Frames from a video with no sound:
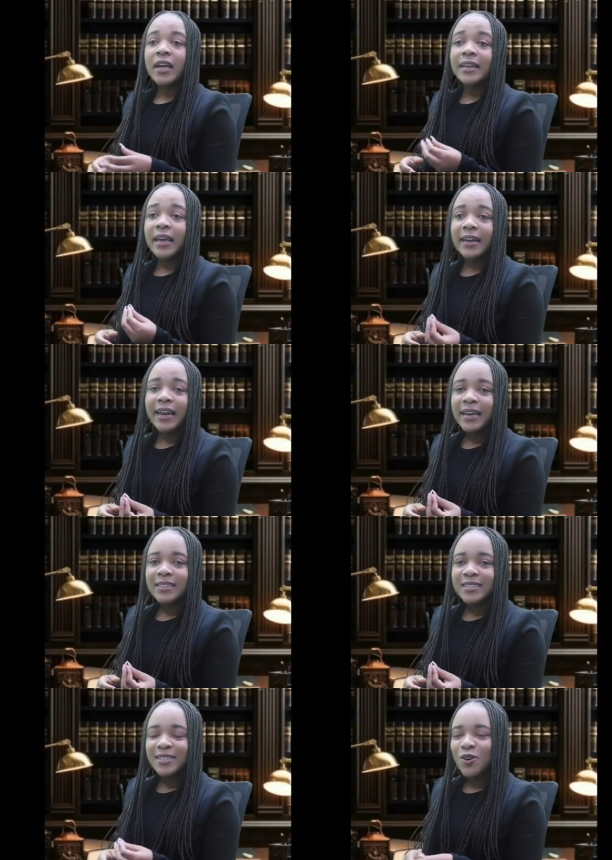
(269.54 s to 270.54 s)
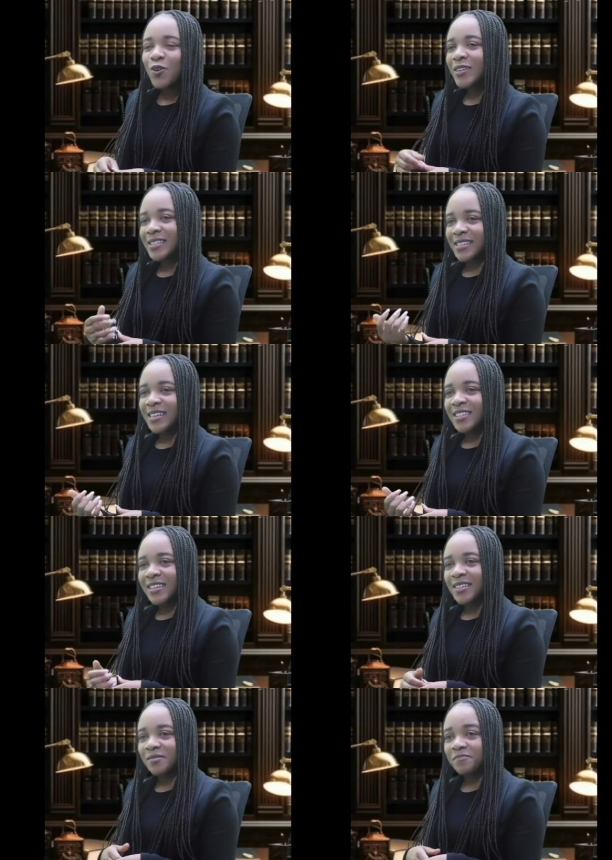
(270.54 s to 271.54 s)
Neglect or
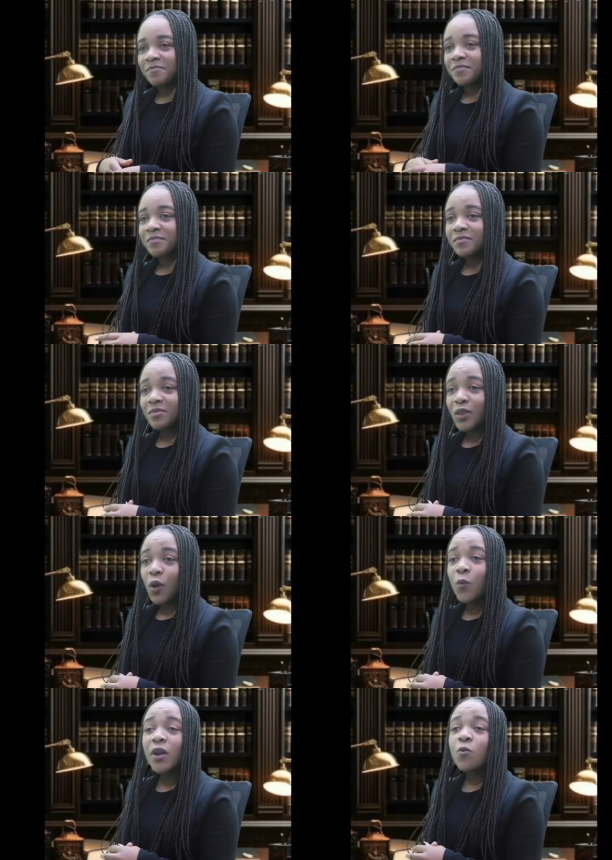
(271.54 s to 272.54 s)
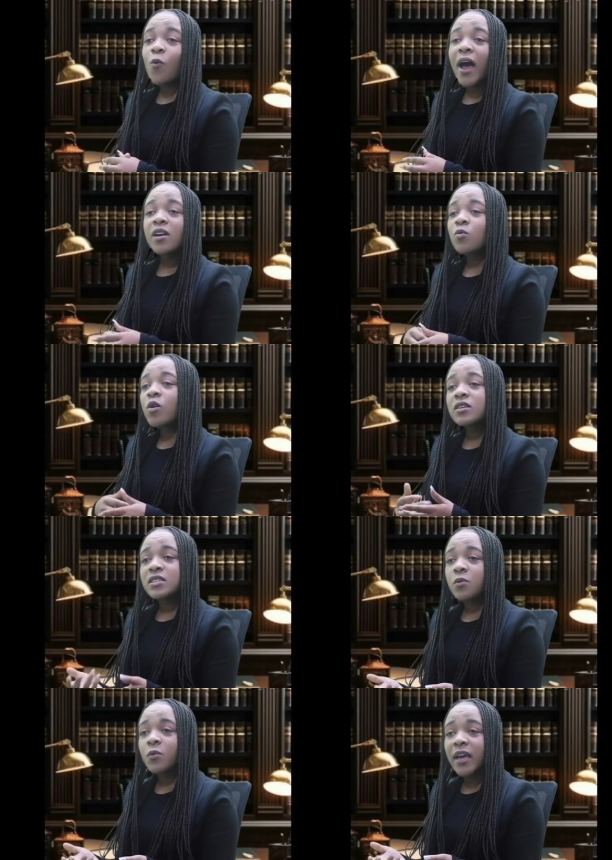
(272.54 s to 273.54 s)
desertion, when one walks
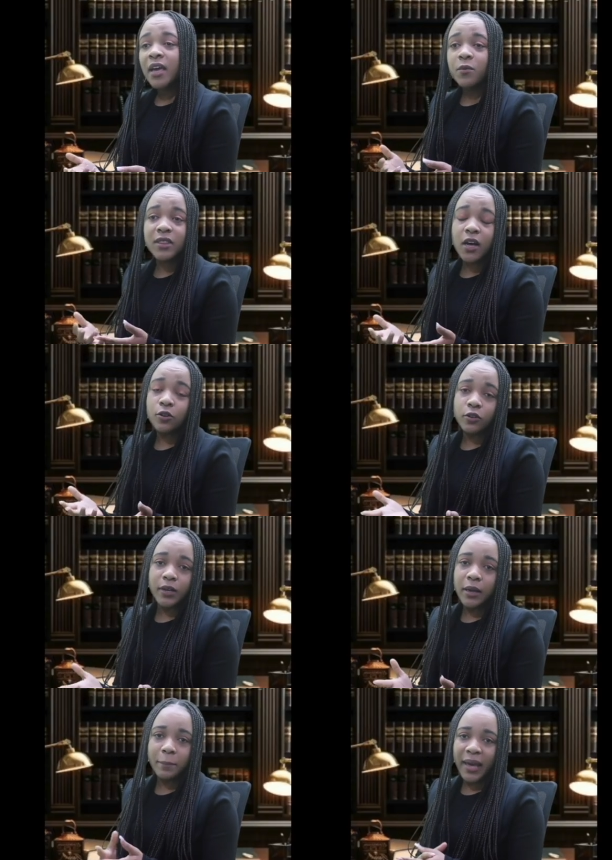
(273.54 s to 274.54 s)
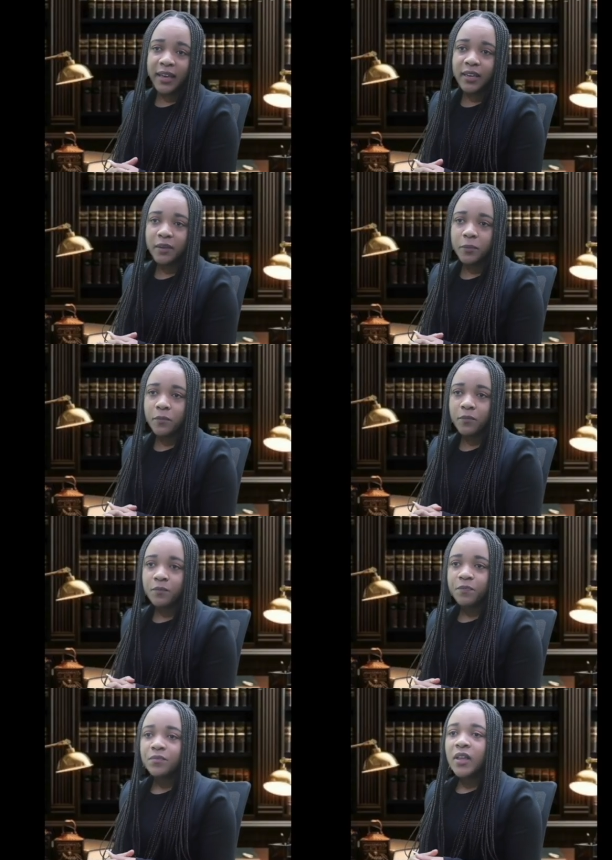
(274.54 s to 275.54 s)
away without looking back.
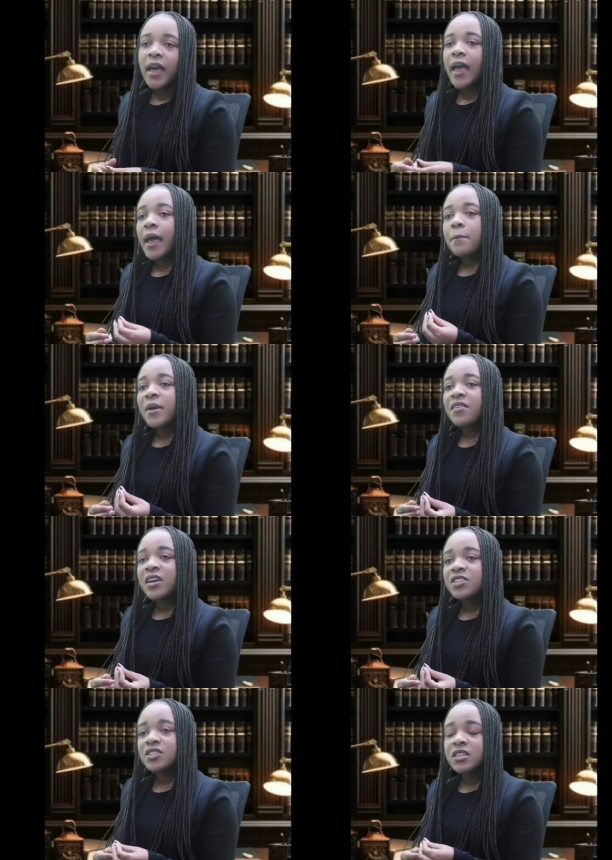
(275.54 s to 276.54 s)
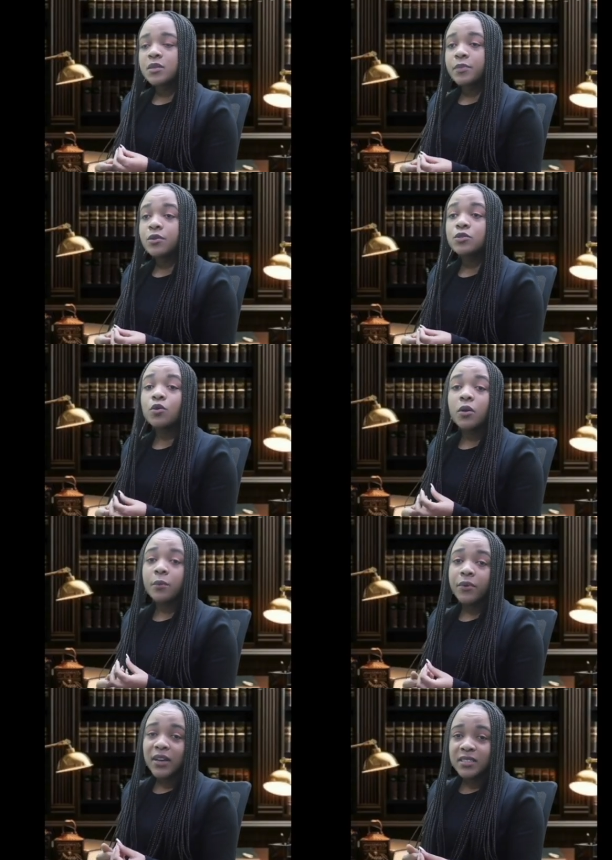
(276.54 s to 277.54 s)
A marriage is built on
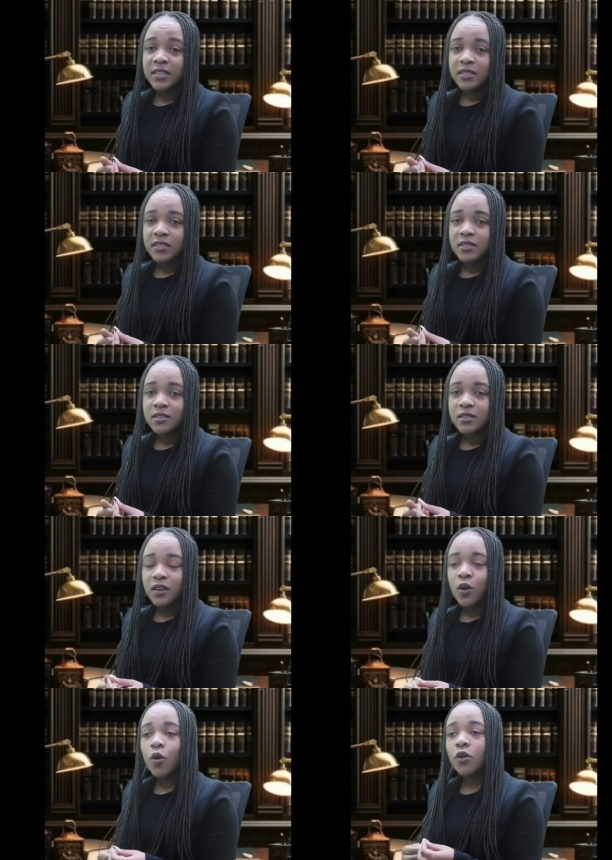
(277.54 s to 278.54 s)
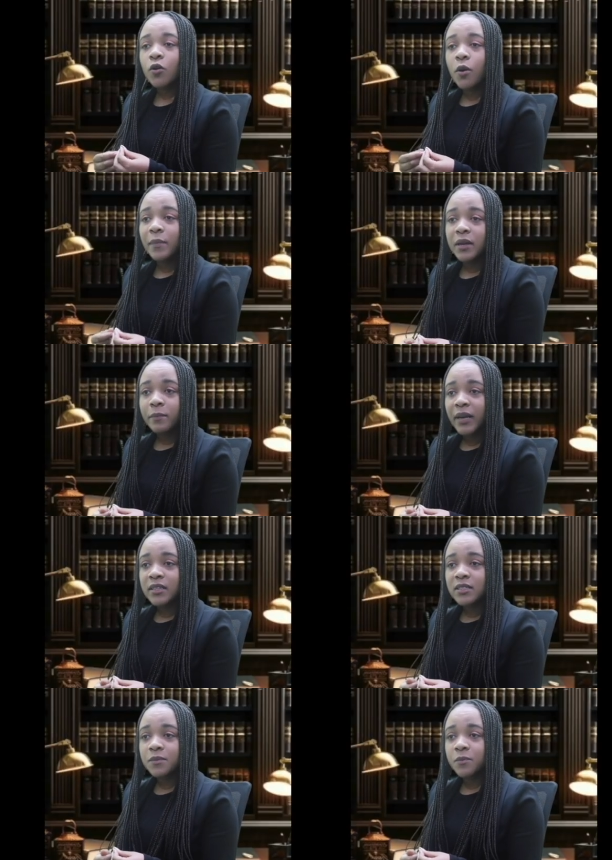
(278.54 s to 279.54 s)
presence, on
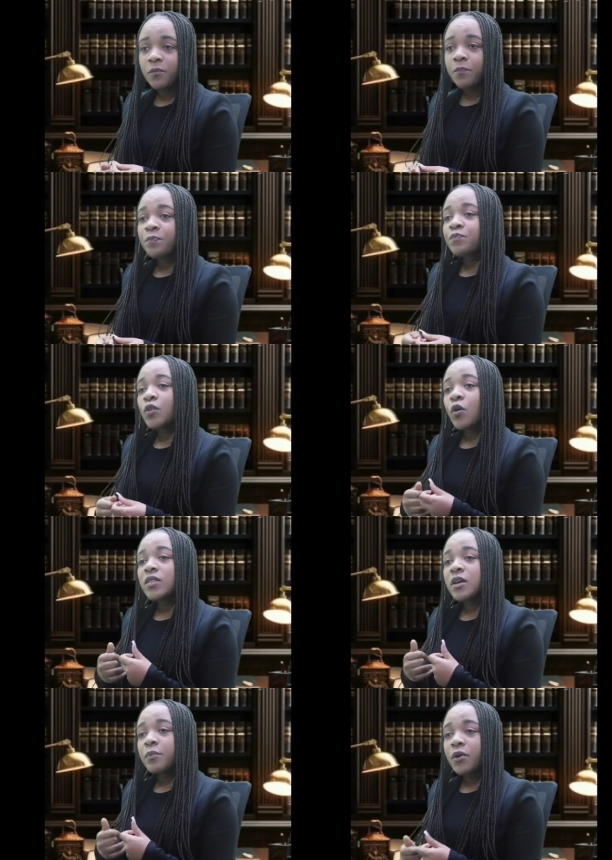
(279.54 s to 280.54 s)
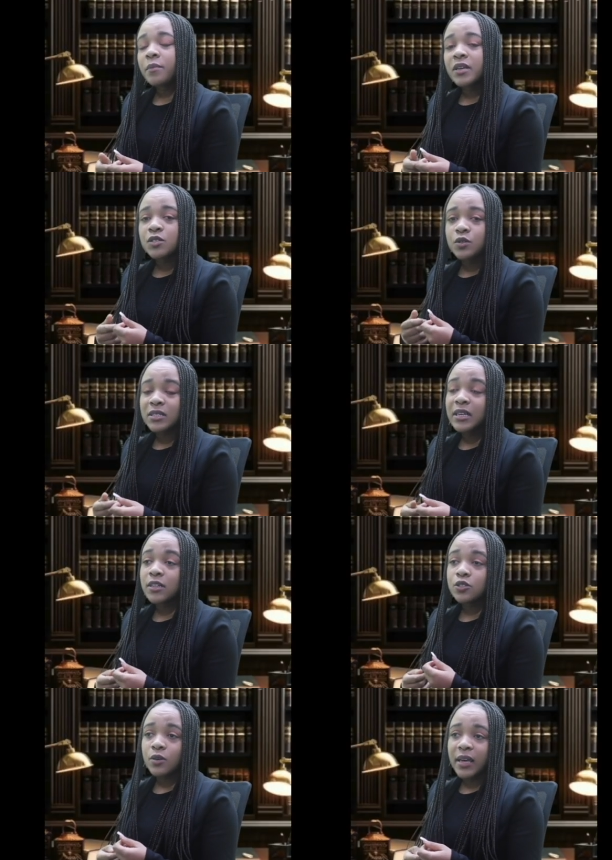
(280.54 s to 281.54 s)
commitment, on the promise to
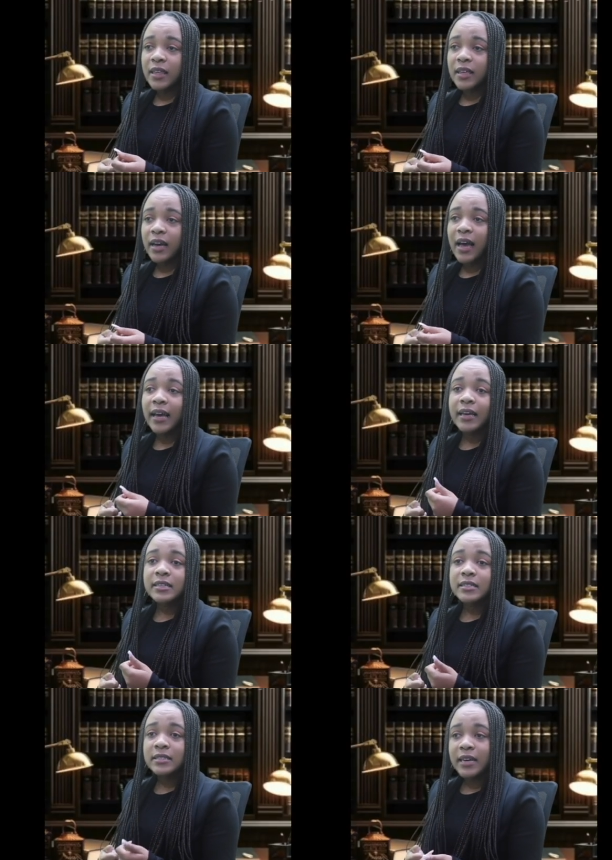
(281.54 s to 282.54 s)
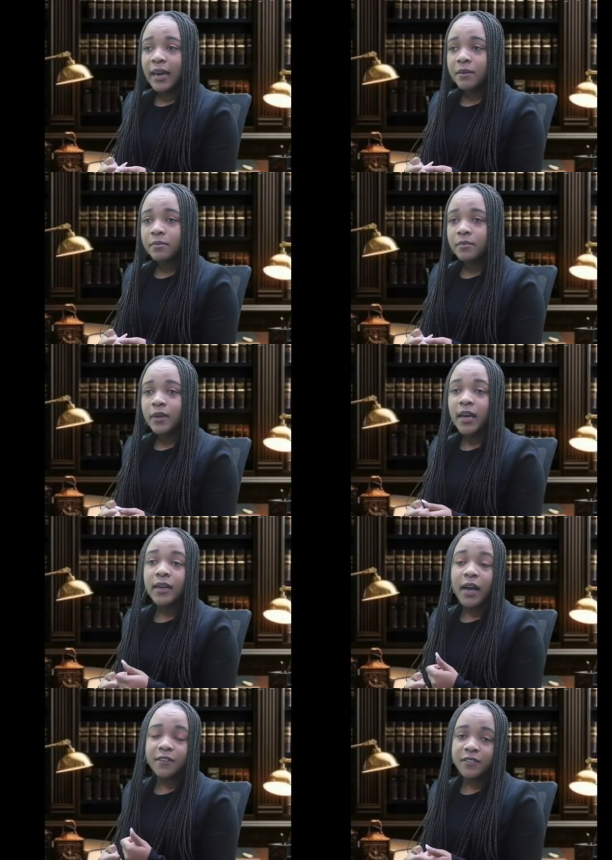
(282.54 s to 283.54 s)
stand together against time and
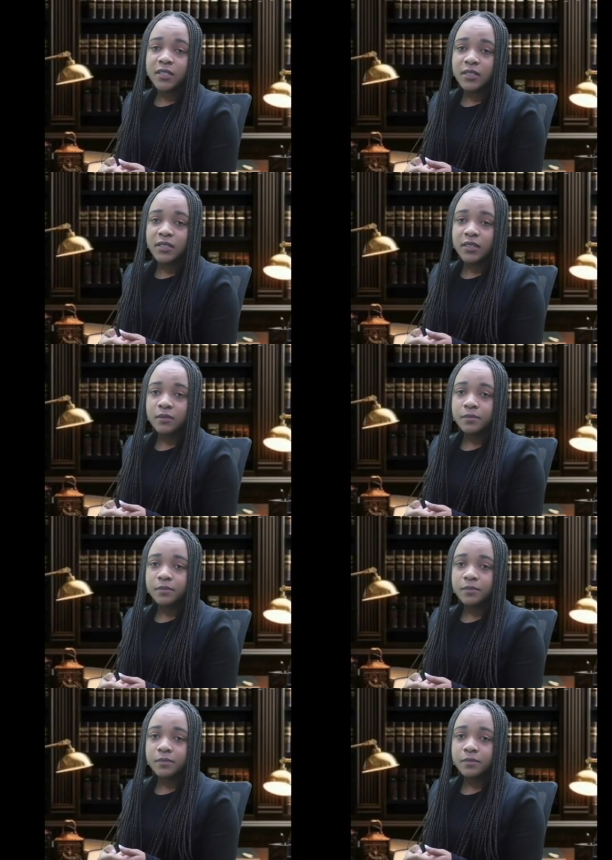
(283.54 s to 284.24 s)
adversity.